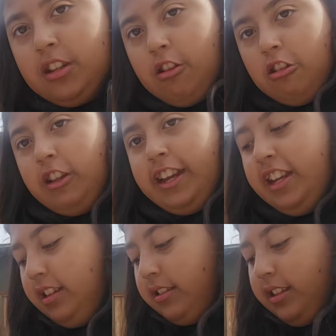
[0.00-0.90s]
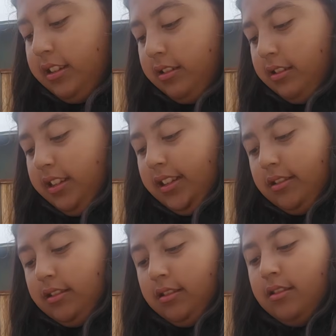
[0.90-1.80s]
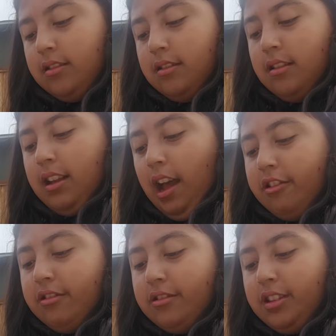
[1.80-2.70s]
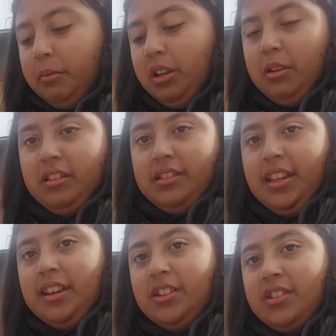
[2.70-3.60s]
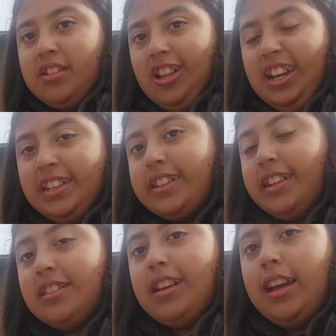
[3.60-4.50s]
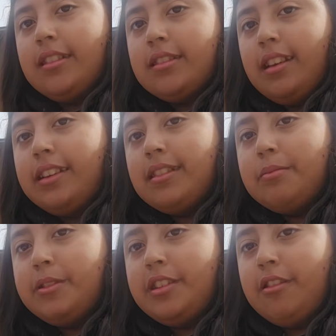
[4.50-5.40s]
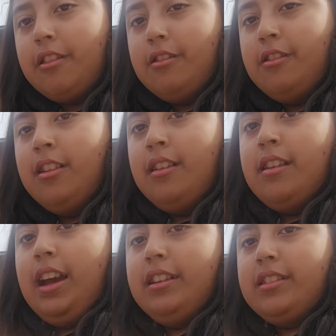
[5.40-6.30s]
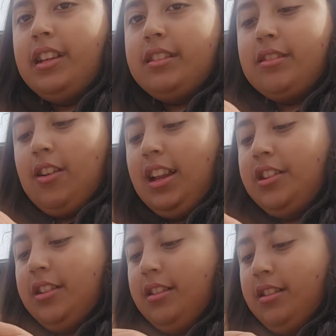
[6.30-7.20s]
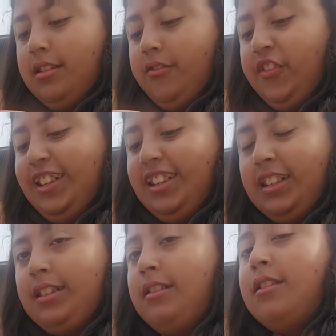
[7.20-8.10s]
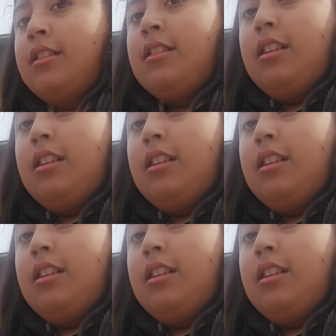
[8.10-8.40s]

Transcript: material I hate. It's like a I don't know, there's something about this that I just like. I just like this material. I just like scratching it and feeling it.